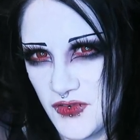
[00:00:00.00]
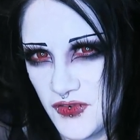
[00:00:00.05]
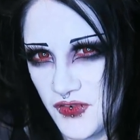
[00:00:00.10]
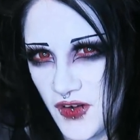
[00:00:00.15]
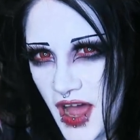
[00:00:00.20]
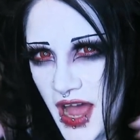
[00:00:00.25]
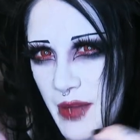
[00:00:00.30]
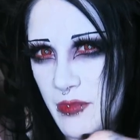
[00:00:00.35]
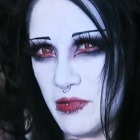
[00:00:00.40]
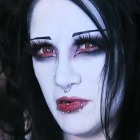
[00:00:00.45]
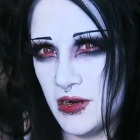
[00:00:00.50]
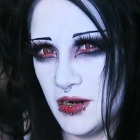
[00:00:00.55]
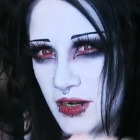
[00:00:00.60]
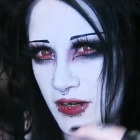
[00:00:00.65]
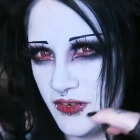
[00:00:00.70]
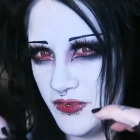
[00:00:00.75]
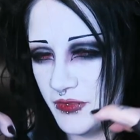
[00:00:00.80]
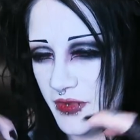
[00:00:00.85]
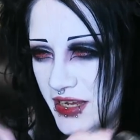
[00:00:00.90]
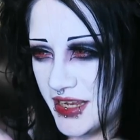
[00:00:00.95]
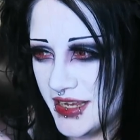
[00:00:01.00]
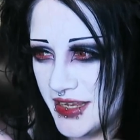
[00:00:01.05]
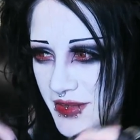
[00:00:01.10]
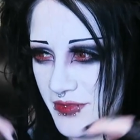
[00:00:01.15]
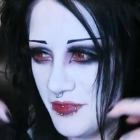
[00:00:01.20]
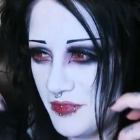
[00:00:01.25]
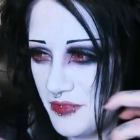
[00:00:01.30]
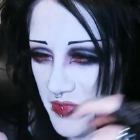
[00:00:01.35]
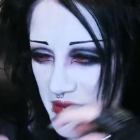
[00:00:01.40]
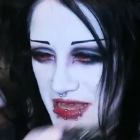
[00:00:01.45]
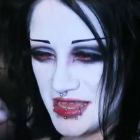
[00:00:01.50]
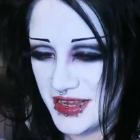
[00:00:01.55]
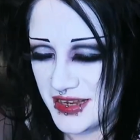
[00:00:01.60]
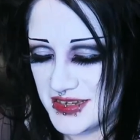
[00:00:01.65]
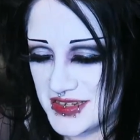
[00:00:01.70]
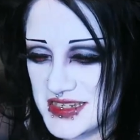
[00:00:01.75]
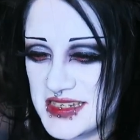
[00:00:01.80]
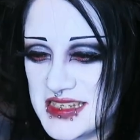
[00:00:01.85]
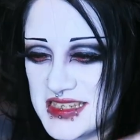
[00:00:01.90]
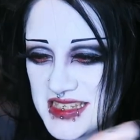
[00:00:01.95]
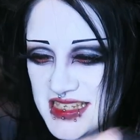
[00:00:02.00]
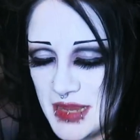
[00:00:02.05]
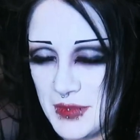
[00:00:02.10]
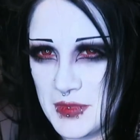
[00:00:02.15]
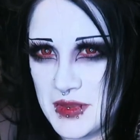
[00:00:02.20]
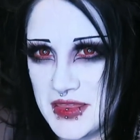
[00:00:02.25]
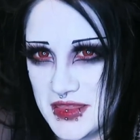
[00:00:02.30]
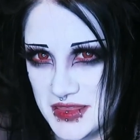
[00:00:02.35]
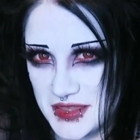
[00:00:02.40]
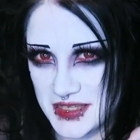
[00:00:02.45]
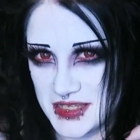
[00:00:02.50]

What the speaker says: fiber of my being to summon